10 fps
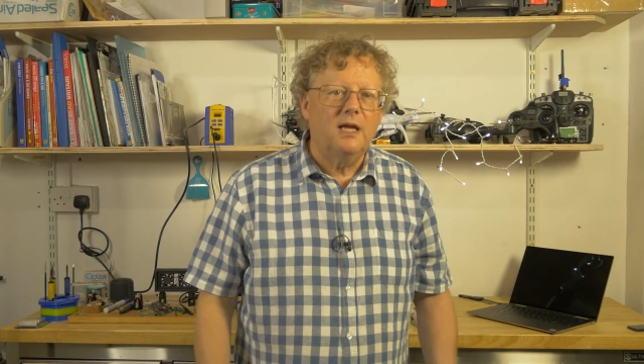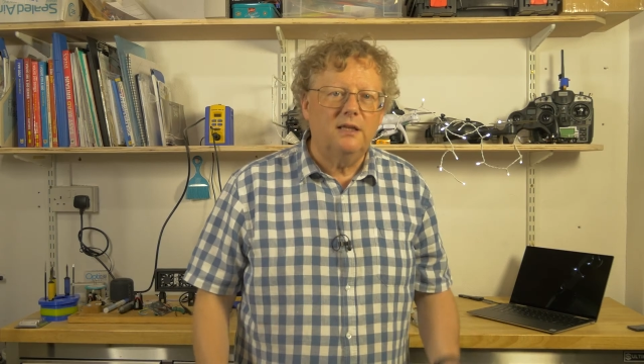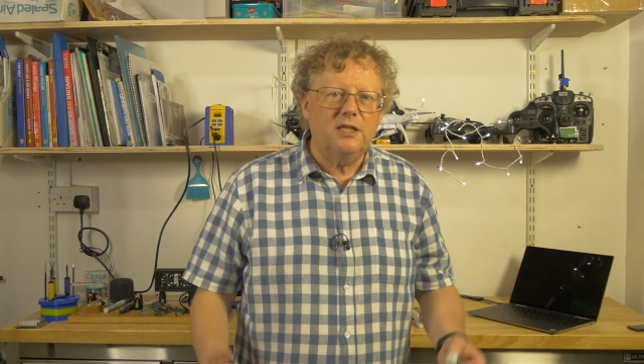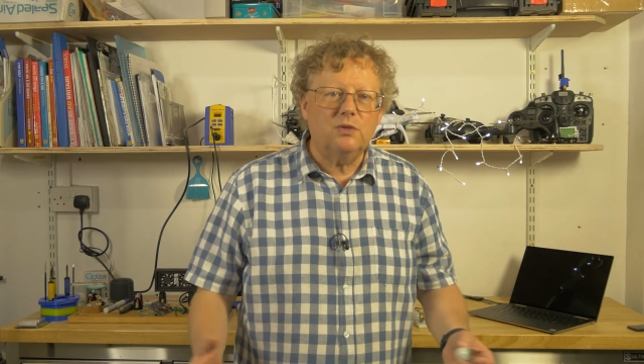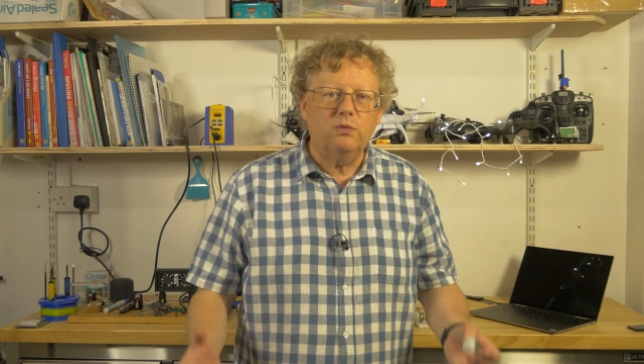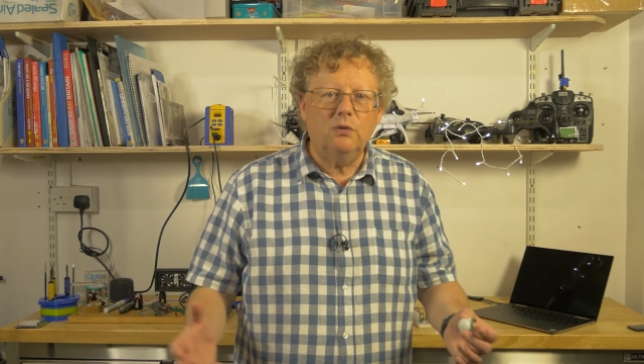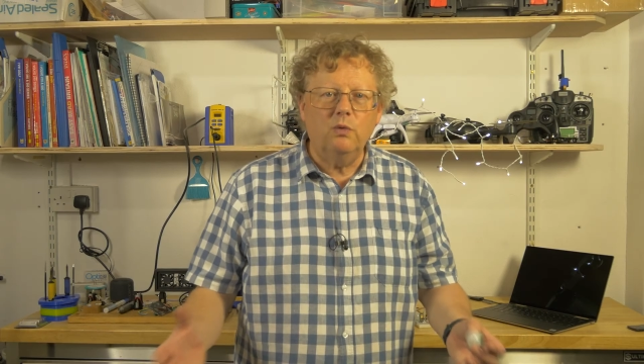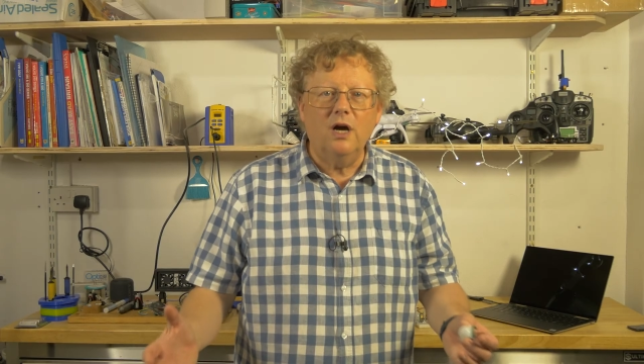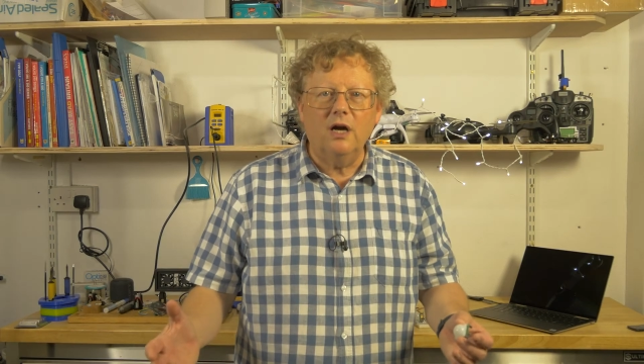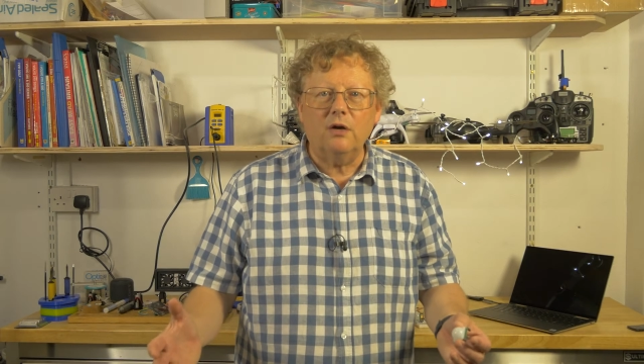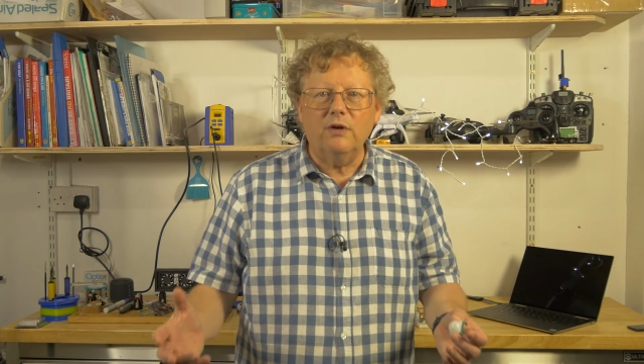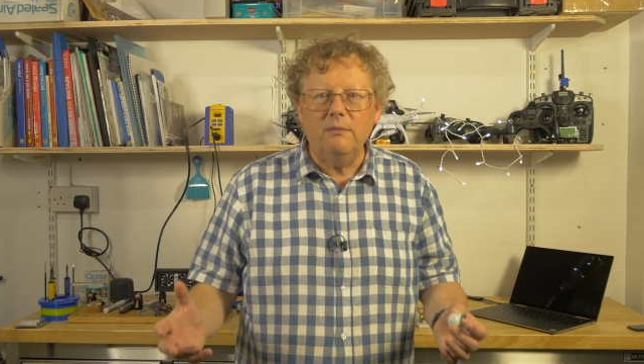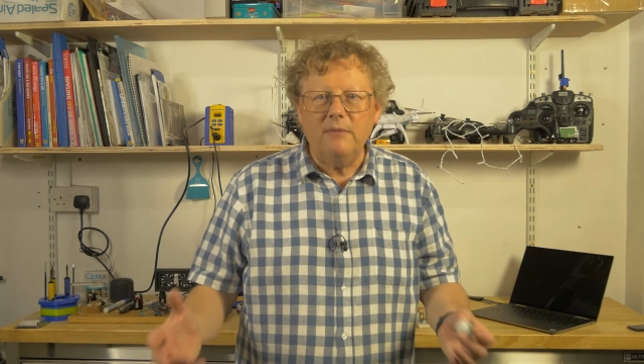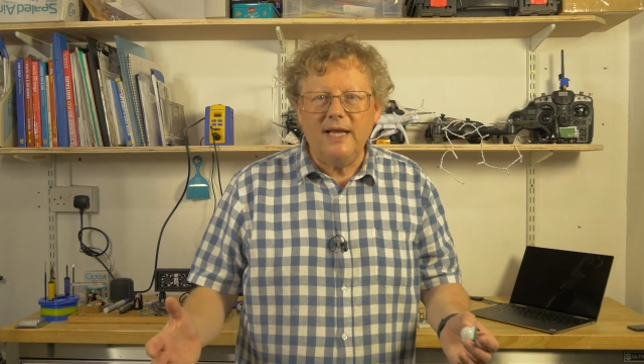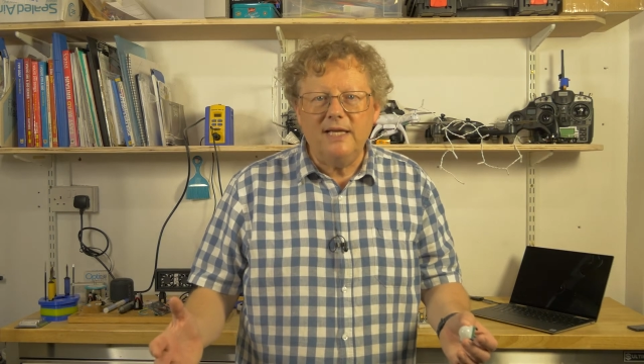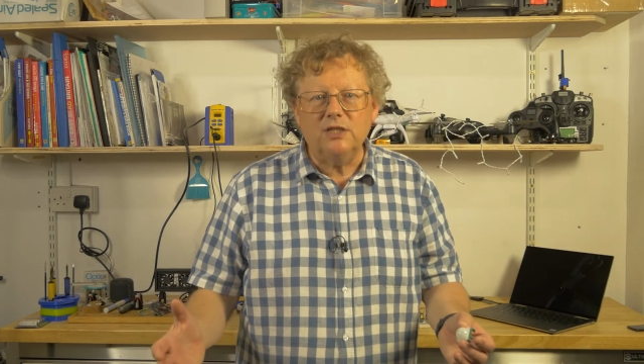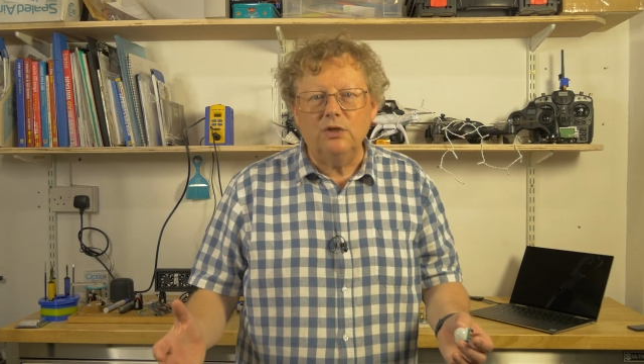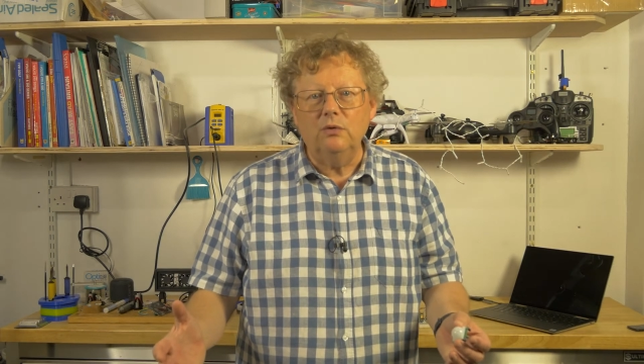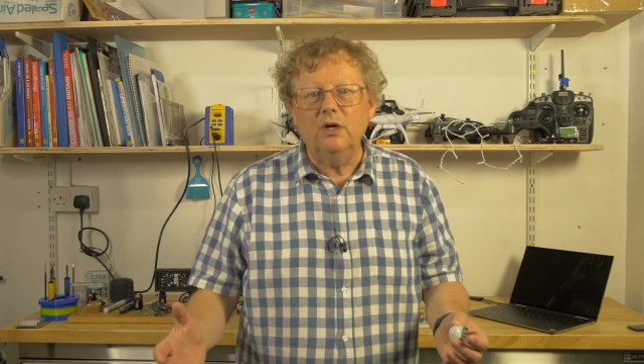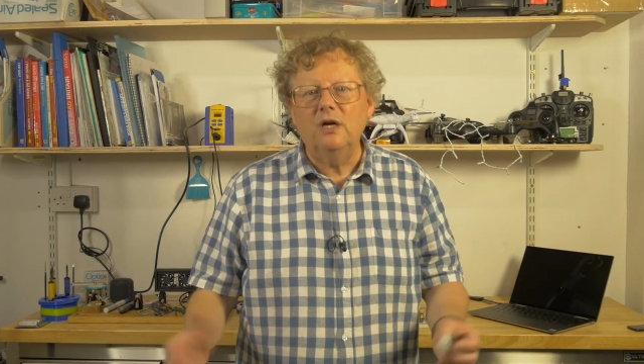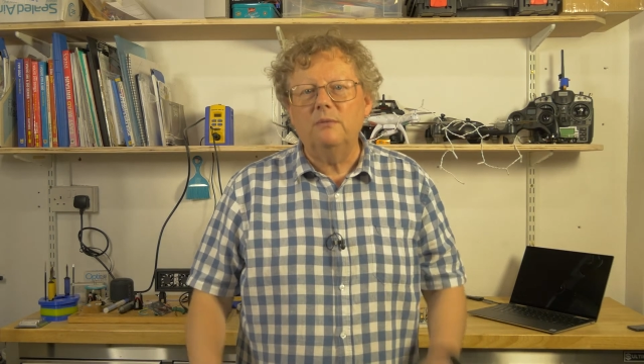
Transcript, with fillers: This will work or it may do,